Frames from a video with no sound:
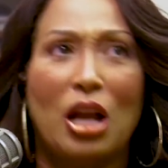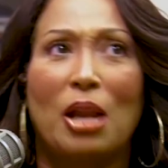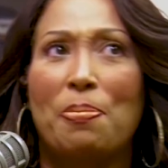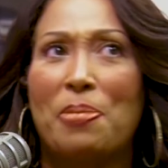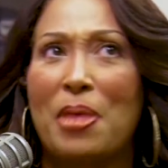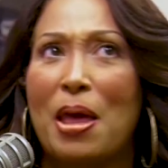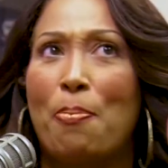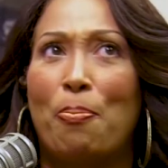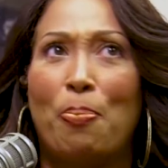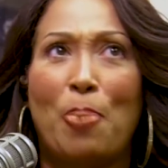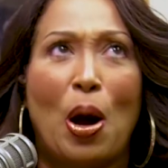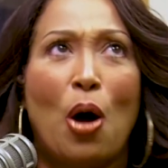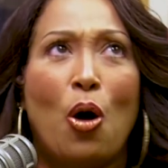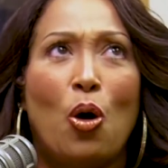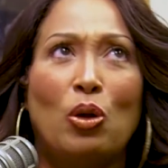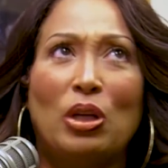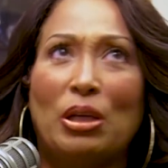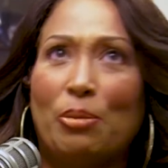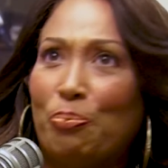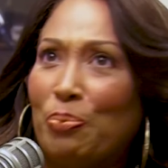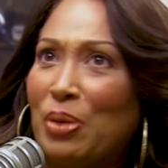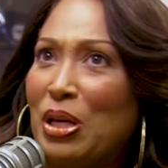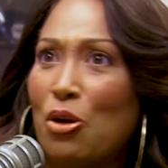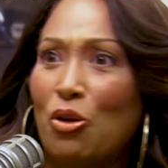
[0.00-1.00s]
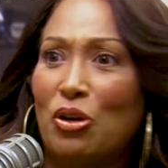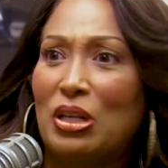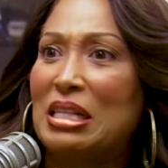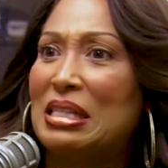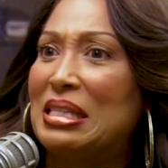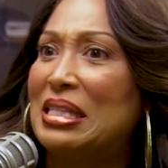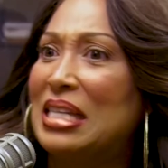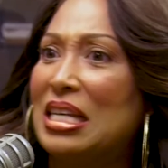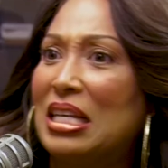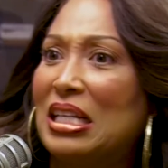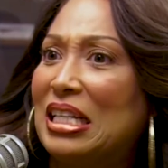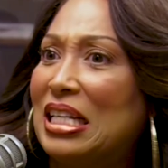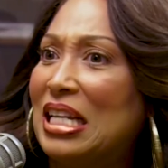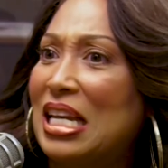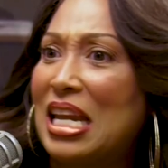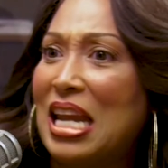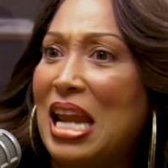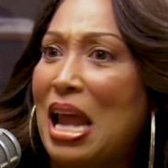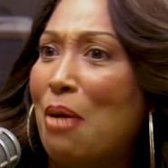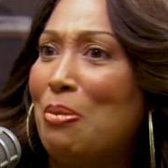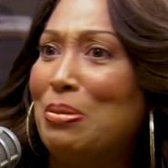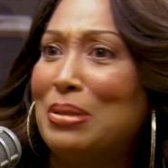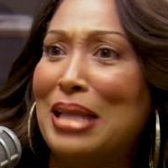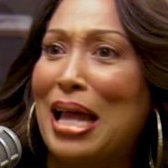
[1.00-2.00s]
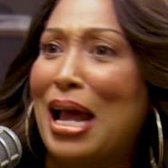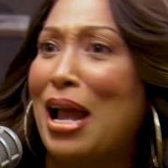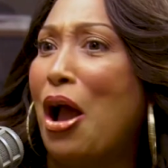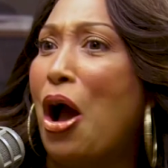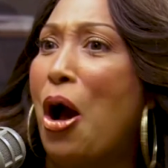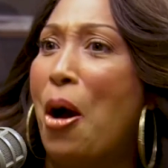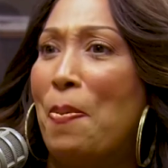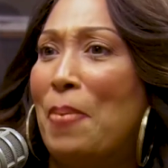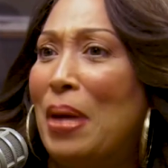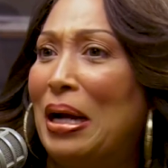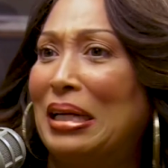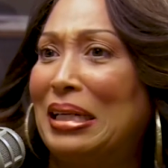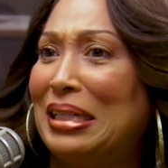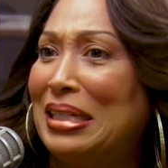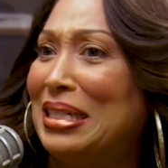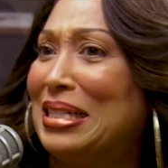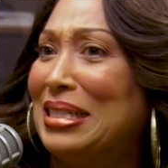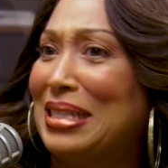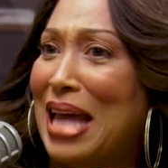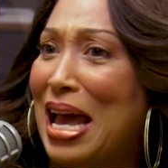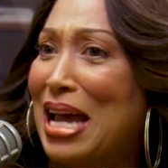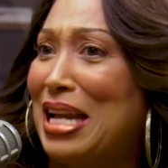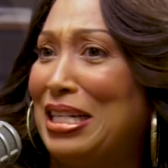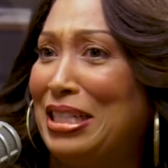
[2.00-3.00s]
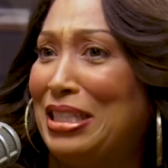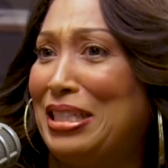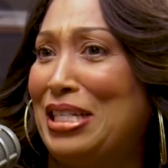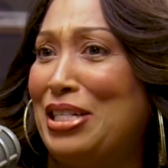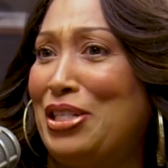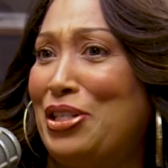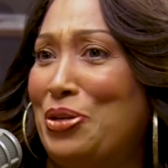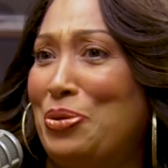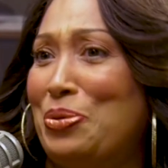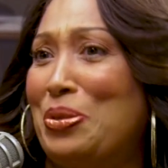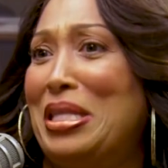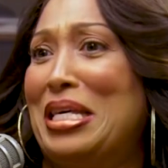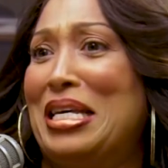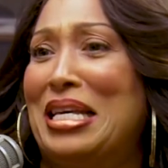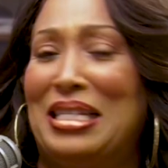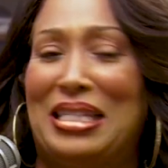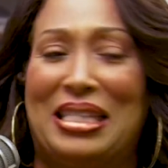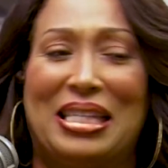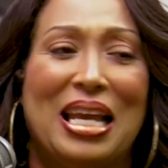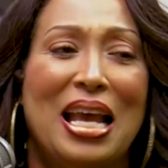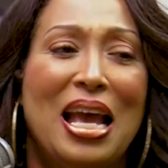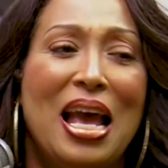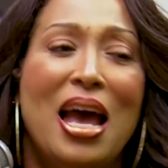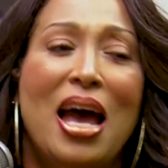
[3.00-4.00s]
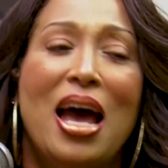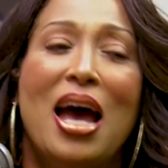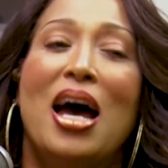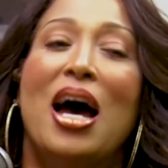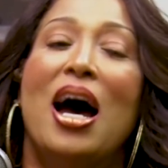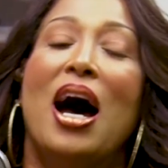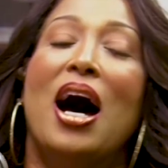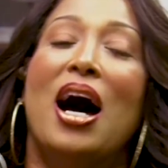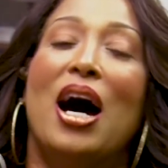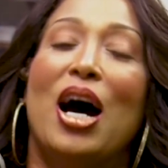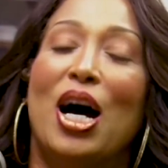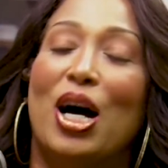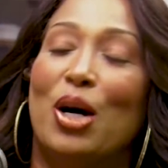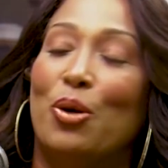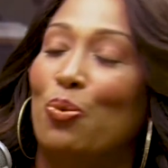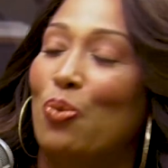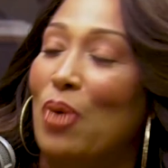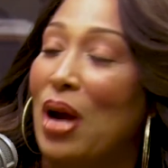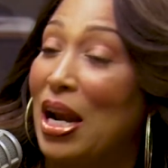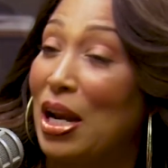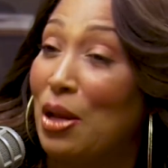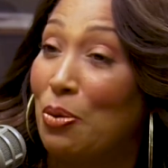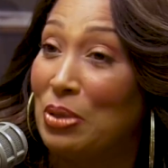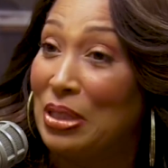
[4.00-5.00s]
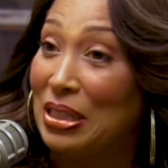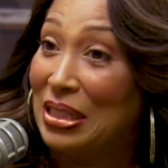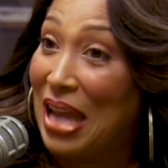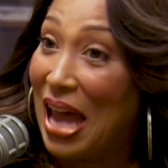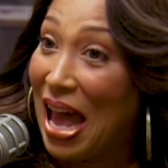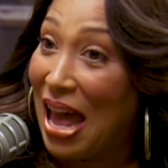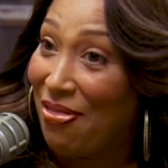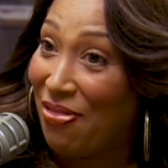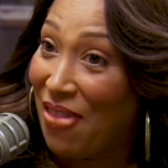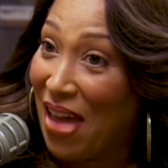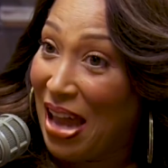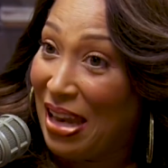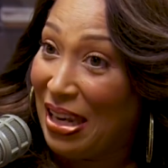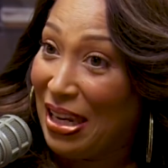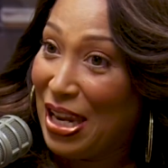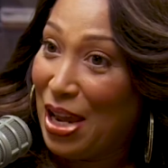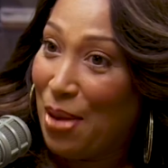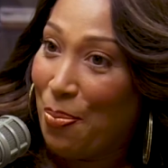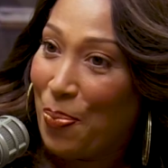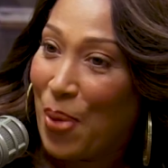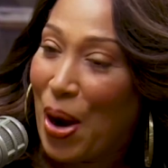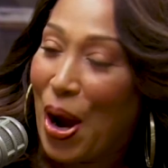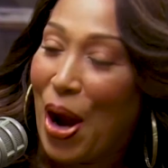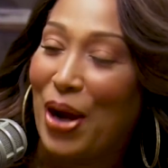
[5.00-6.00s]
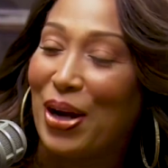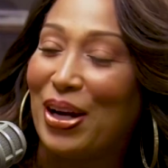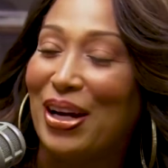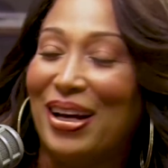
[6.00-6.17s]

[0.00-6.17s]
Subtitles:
up that pole and be on the ceiling, and I was like, oh my goodness, how does she do this? Yeah. Ronnie was not that limber.